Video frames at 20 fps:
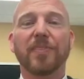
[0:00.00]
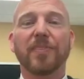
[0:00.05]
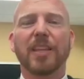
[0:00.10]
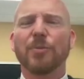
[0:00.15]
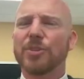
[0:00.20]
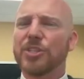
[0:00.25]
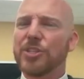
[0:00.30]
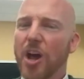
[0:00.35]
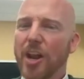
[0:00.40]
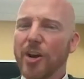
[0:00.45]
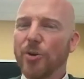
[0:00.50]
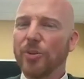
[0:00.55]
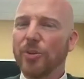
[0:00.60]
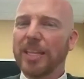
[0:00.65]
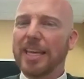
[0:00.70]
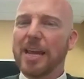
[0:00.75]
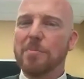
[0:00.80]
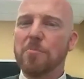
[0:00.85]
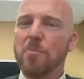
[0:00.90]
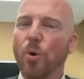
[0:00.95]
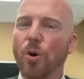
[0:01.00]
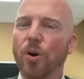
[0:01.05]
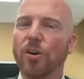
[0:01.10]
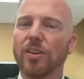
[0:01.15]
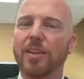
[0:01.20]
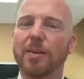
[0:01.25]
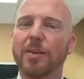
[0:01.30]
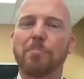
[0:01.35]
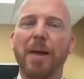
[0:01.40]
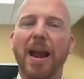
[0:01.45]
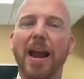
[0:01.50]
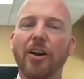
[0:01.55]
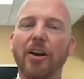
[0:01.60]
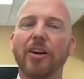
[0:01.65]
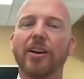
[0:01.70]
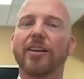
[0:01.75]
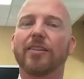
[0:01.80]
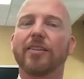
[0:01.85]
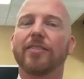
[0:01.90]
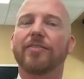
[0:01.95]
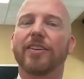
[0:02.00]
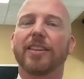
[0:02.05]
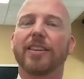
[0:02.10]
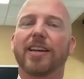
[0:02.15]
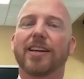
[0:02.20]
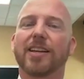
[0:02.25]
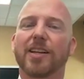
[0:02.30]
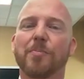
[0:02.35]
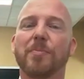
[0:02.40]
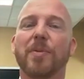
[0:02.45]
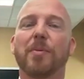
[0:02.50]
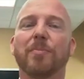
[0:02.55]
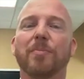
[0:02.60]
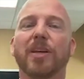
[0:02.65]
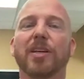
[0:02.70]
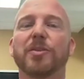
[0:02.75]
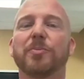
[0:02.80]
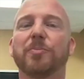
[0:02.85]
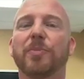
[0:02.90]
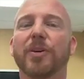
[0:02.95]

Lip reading: there was not only a moral imperative in that commitment,